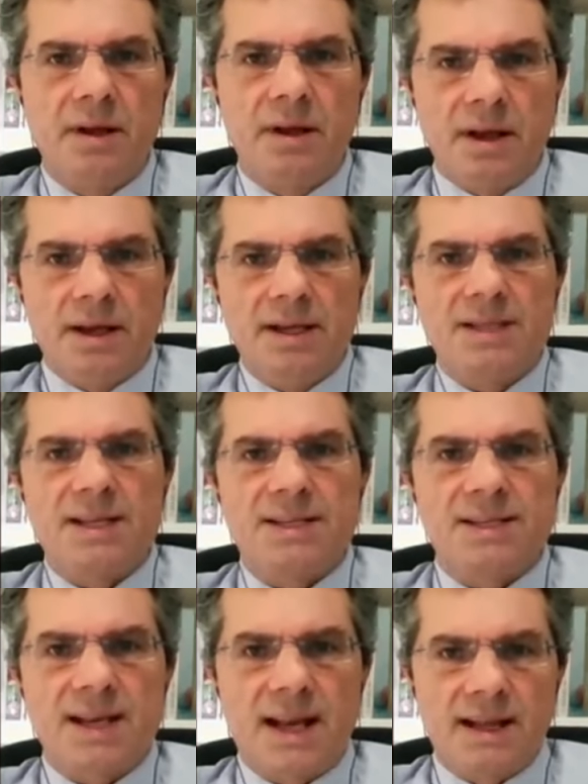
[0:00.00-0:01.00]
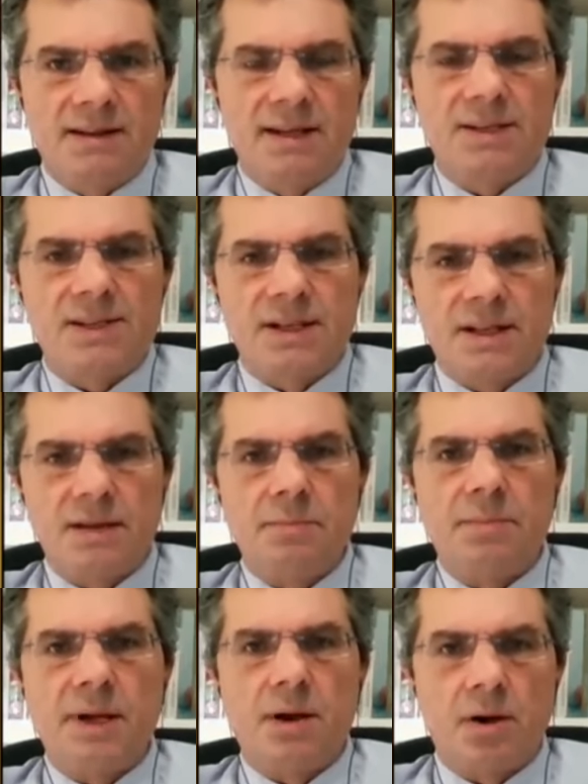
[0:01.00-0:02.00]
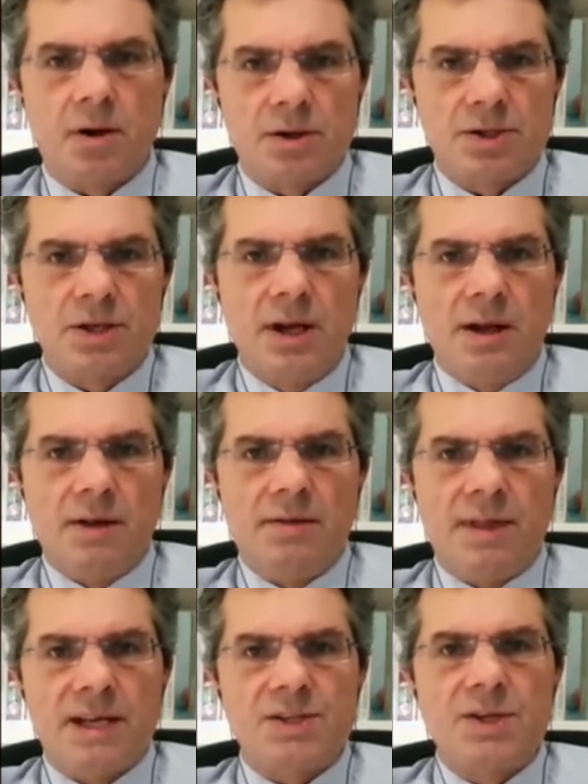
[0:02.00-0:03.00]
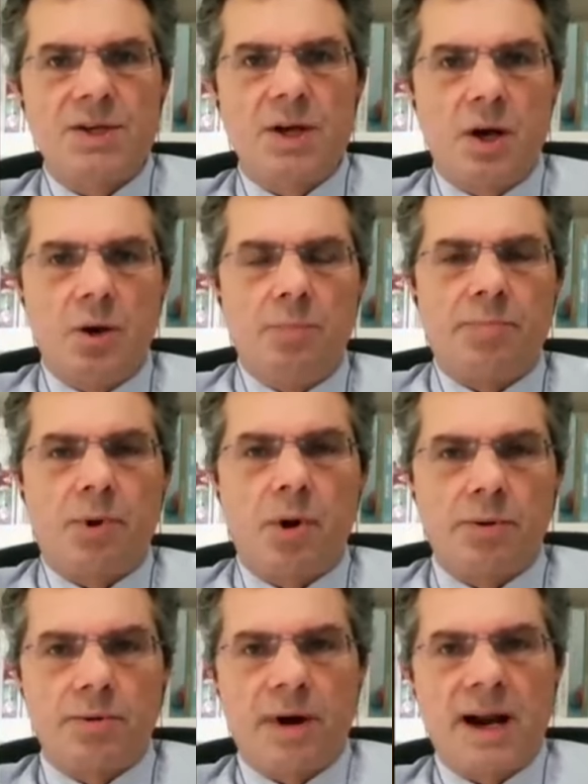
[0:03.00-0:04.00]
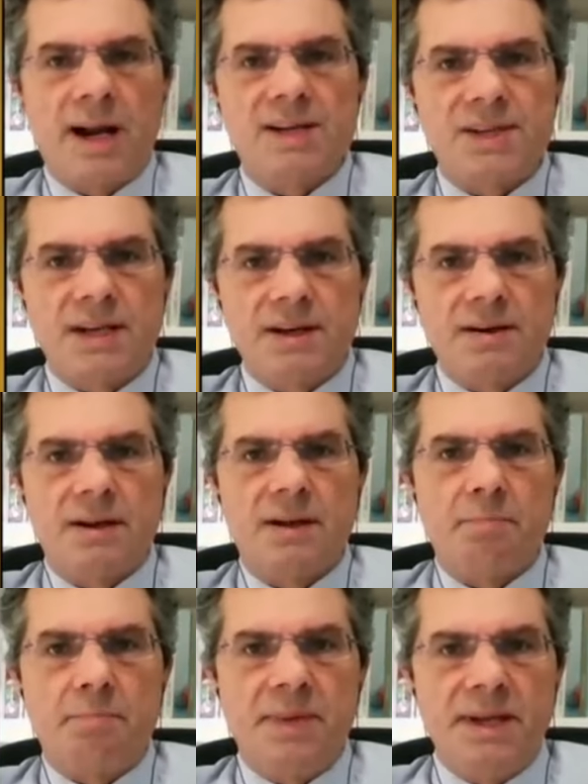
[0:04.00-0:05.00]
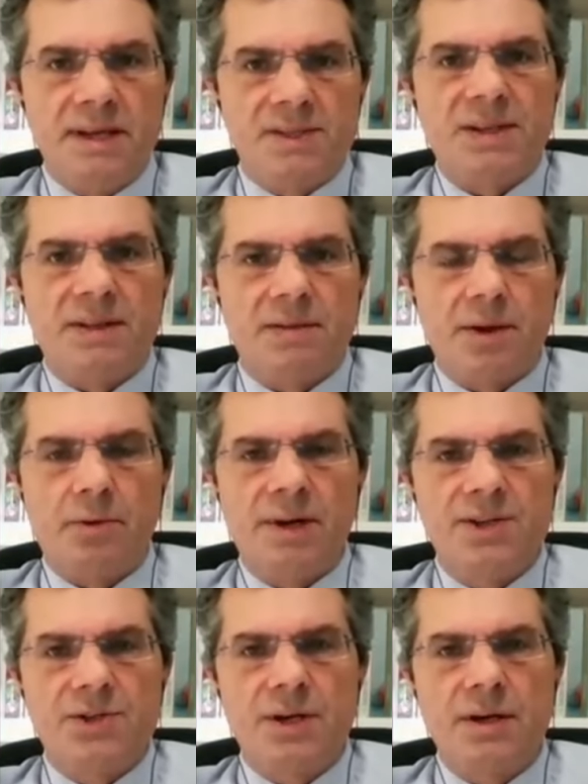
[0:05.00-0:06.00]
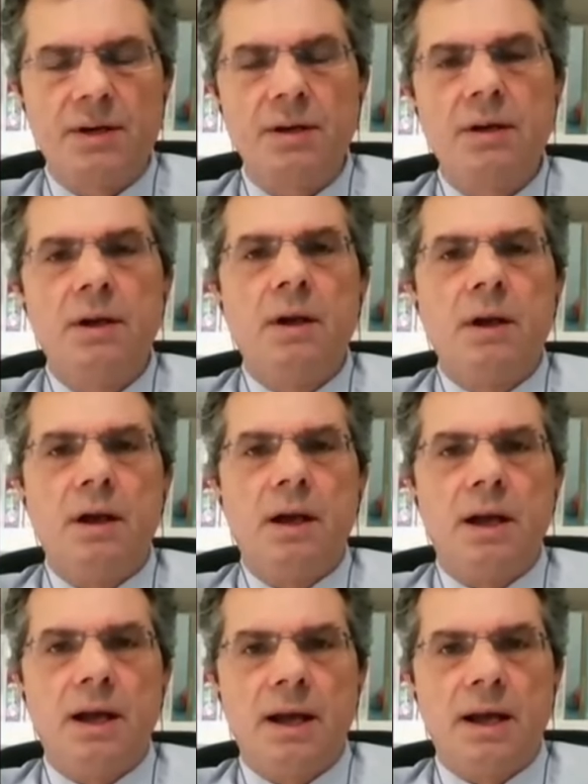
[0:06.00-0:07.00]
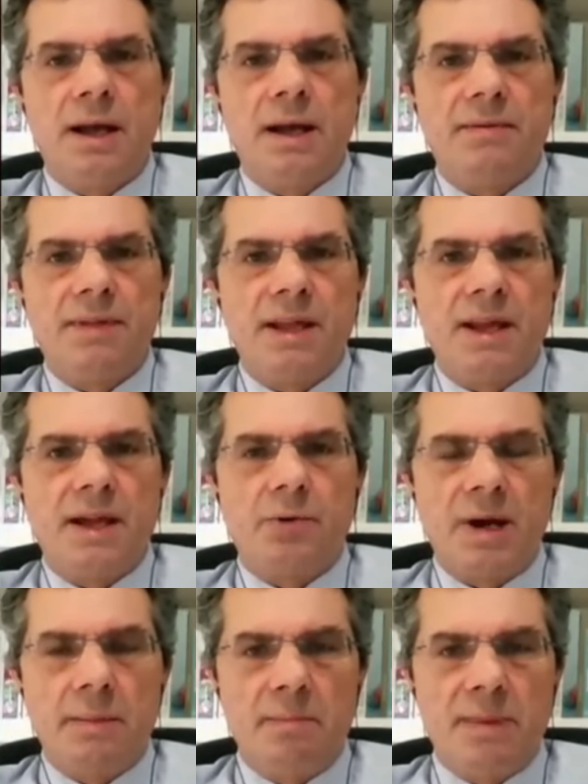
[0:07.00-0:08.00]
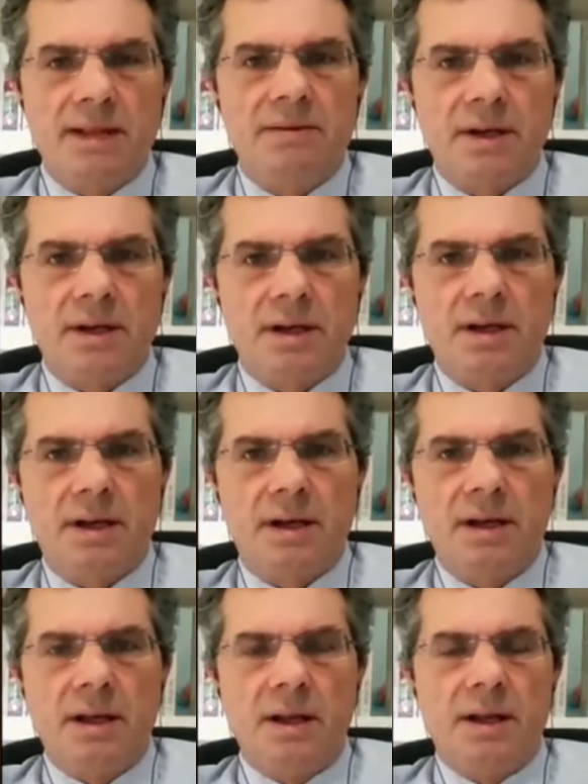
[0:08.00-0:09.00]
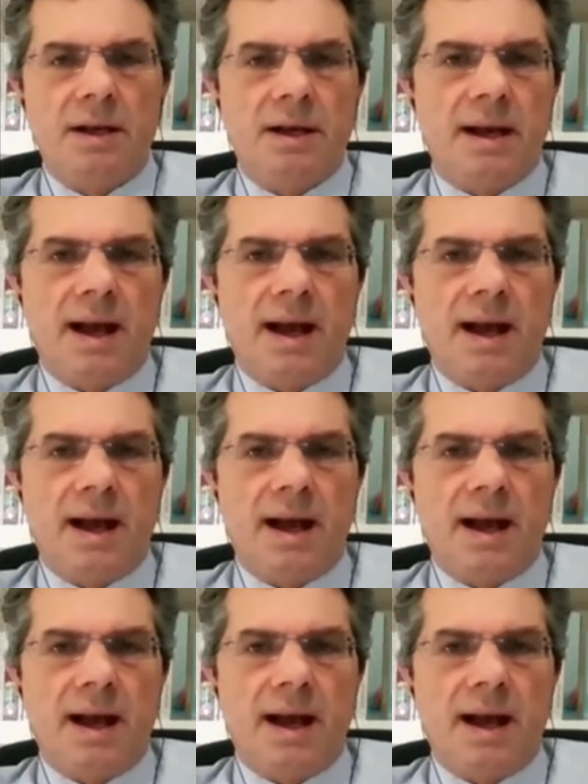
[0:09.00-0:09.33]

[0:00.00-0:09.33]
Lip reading: is a sad incident because there's no progress in peace in the region. The agreement, I